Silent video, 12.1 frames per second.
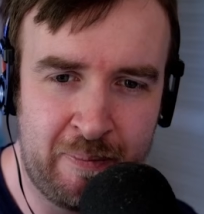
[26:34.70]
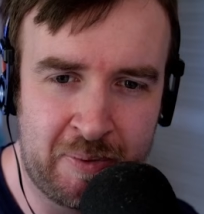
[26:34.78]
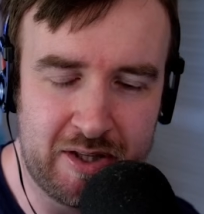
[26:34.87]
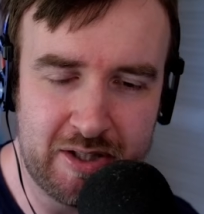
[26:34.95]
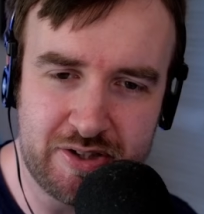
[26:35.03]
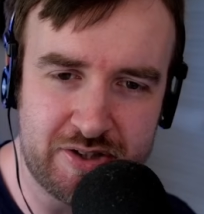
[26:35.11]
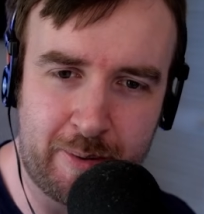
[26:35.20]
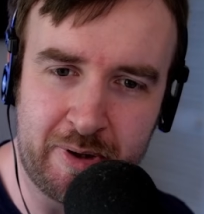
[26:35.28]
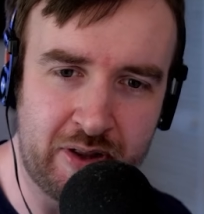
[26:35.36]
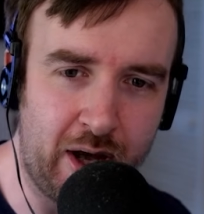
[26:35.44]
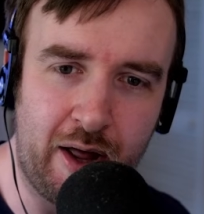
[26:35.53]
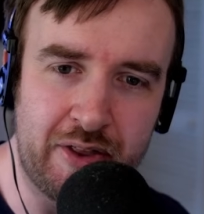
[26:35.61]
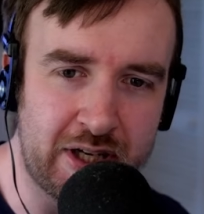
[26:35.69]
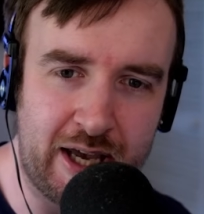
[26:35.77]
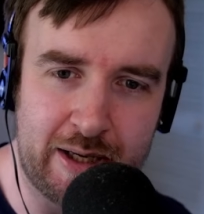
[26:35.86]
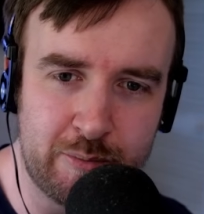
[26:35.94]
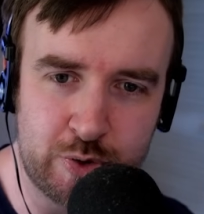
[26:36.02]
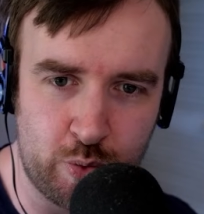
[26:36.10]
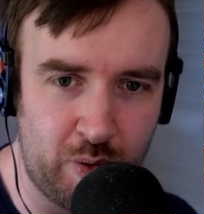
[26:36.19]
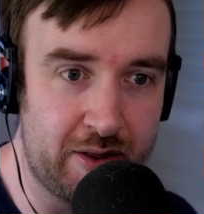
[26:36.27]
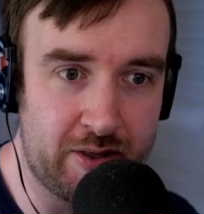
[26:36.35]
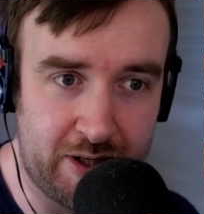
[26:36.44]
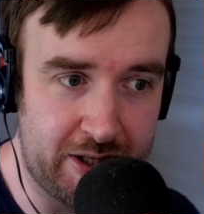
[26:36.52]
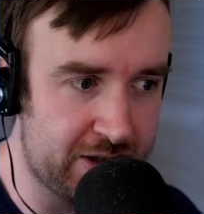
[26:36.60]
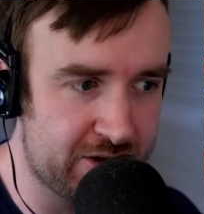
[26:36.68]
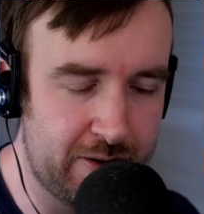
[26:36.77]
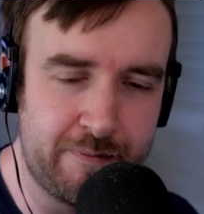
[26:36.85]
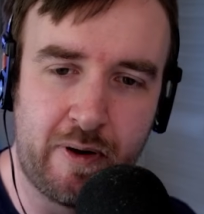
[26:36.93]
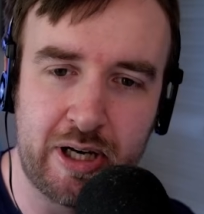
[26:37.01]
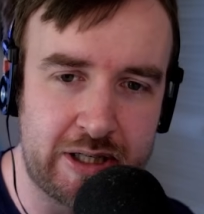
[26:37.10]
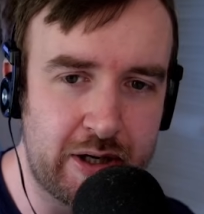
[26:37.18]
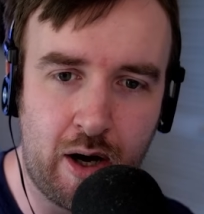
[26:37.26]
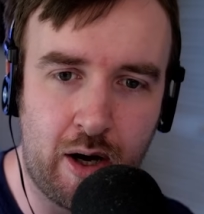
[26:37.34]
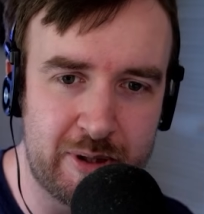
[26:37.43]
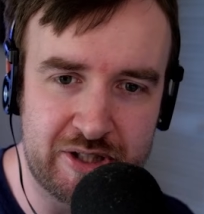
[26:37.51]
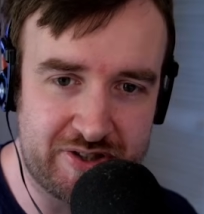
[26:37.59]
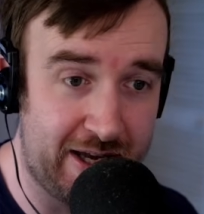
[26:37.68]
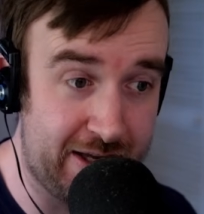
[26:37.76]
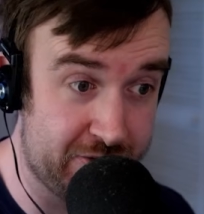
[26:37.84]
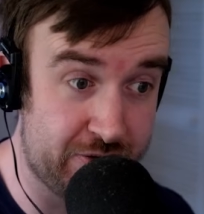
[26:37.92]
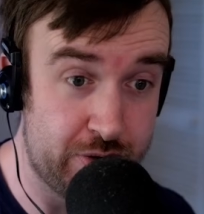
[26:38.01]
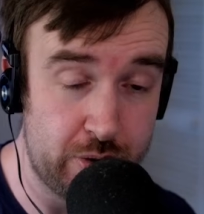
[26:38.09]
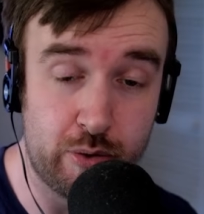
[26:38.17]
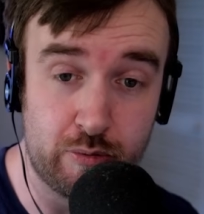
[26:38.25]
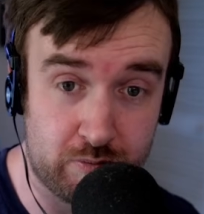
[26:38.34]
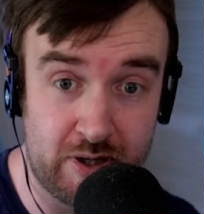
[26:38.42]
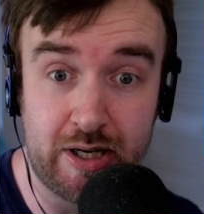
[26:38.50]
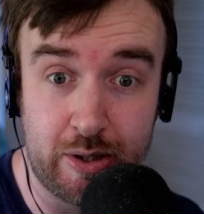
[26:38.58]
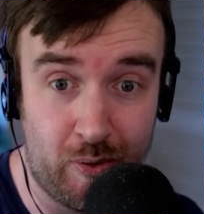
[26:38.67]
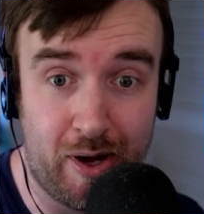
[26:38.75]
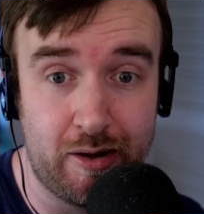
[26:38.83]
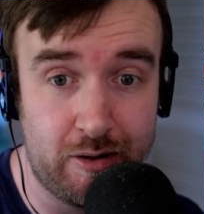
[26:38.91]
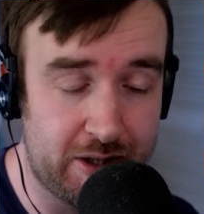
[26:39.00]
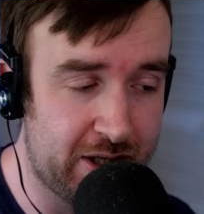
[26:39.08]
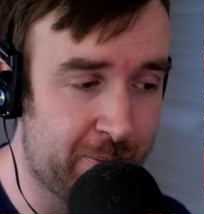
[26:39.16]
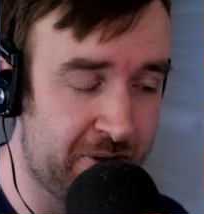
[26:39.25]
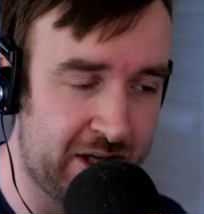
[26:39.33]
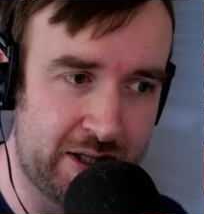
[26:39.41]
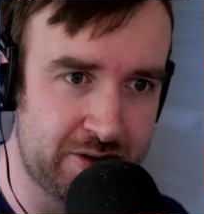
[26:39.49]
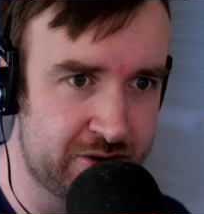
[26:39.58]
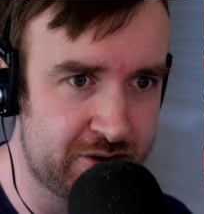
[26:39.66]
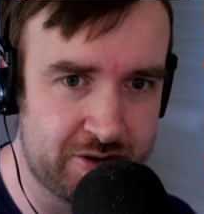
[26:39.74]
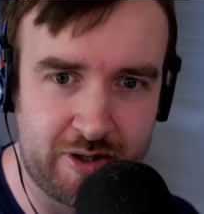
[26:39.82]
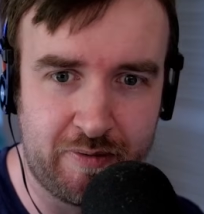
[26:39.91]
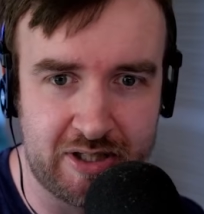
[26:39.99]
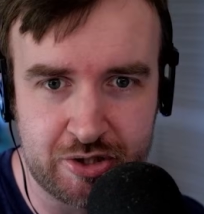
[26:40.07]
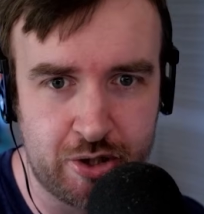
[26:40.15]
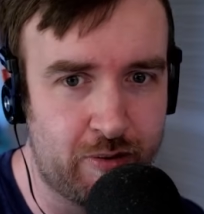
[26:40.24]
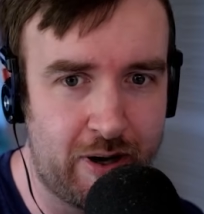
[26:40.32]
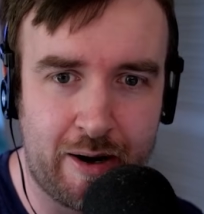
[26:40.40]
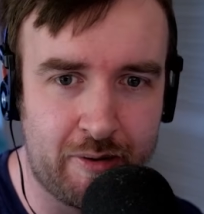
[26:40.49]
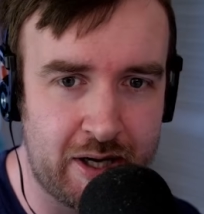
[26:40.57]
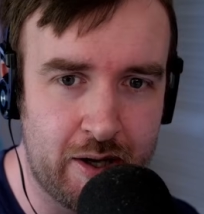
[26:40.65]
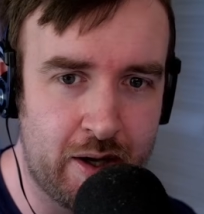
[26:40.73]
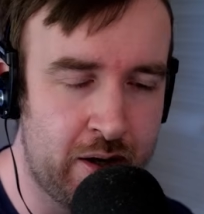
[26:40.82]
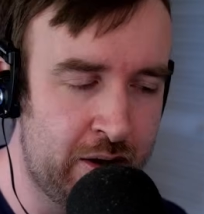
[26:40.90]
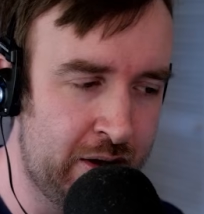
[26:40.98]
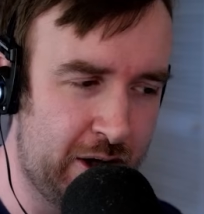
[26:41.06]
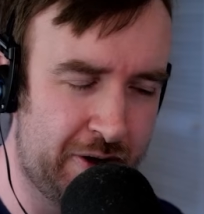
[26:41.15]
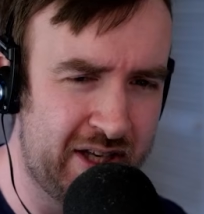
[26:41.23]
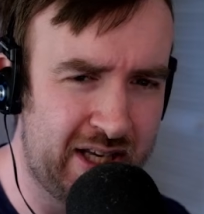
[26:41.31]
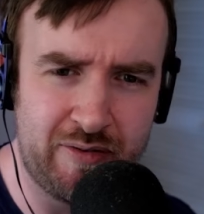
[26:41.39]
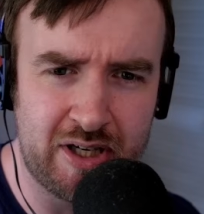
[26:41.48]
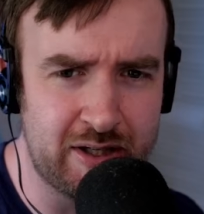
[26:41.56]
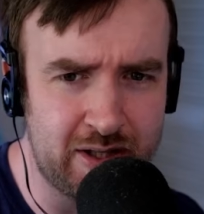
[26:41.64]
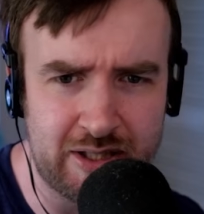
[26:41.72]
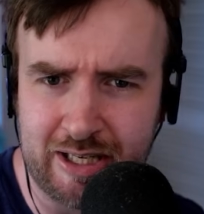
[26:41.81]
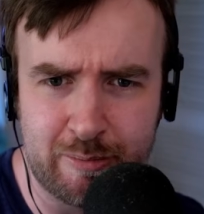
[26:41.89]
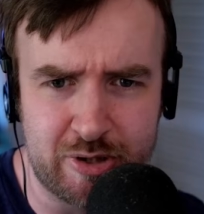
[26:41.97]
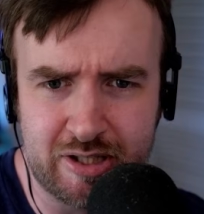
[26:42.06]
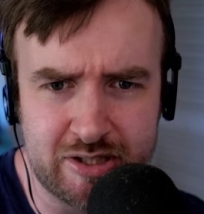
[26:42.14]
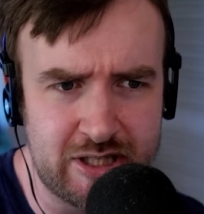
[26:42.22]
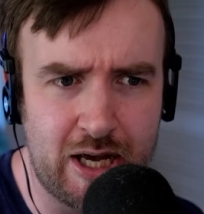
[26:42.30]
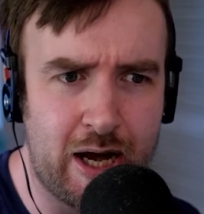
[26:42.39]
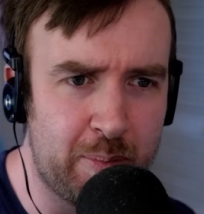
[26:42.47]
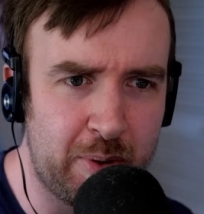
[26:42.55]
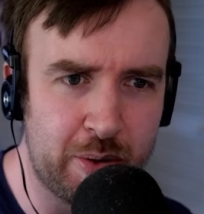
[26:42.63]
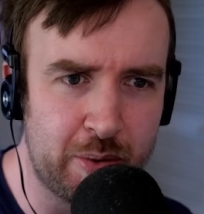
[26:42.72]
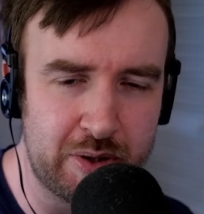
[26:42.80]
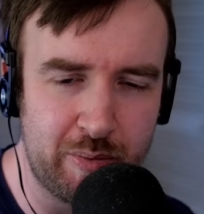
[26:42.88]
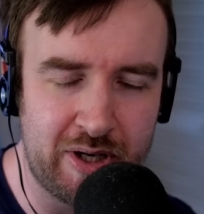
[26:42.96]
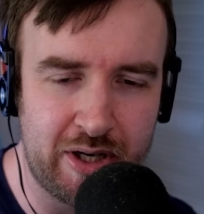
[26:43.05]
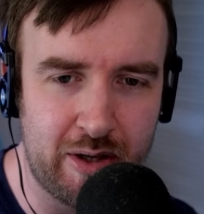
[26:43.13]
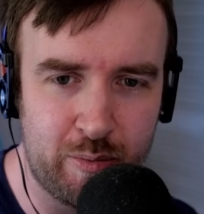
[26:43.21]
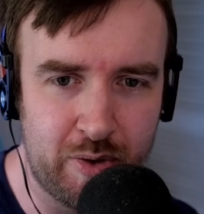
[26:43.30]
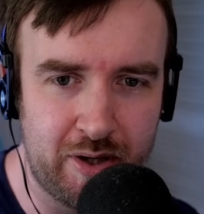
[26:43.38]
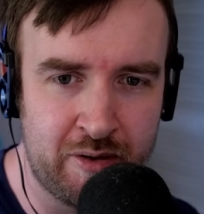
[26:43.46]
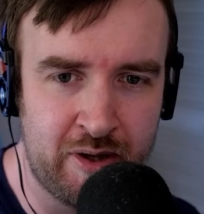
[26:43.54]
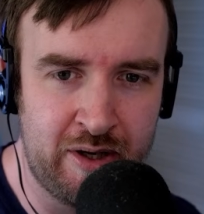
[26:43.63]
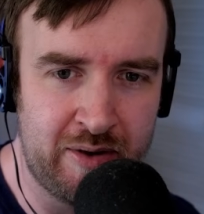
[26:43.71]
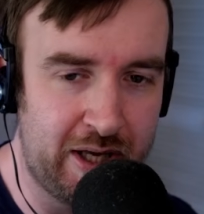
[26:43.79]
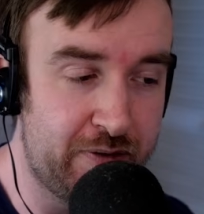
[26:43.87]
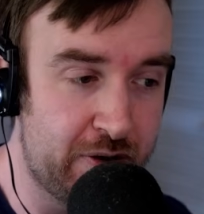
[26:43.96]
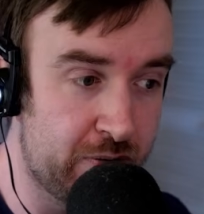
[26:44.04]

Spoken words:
And this is something that other games with like defined armor sets do really well. Like, I'm thinking to stuff like Terraria. I think even in like games like Diablo, you end up with, if you've